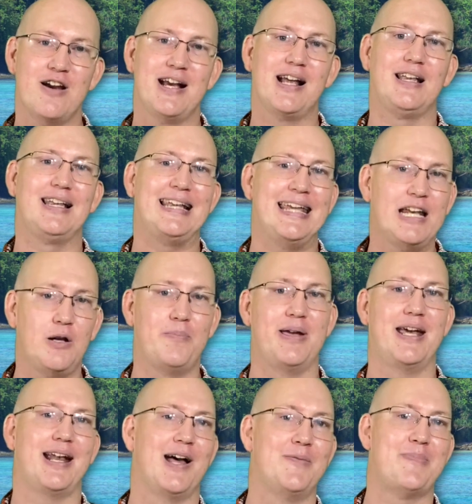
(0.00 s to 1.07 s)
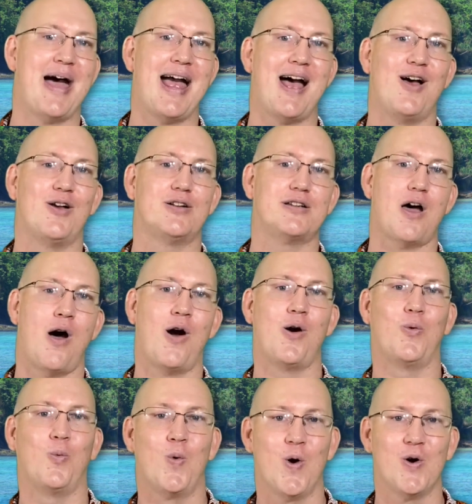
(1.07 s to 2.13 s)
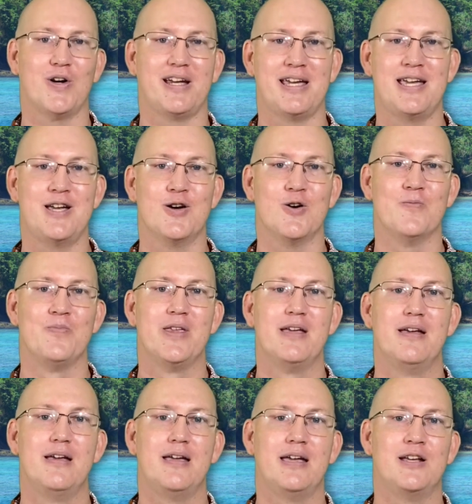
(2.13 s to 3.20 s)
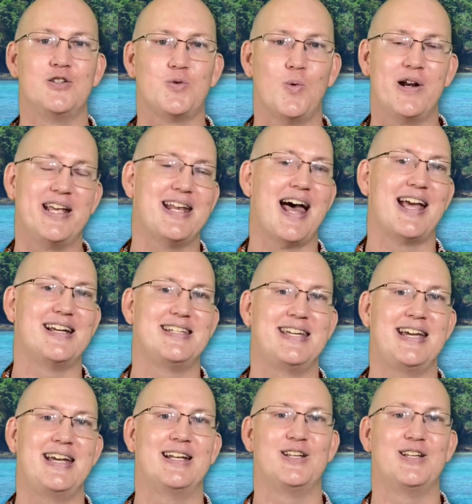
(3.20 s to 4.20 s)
a little bit about our work here in 2019 and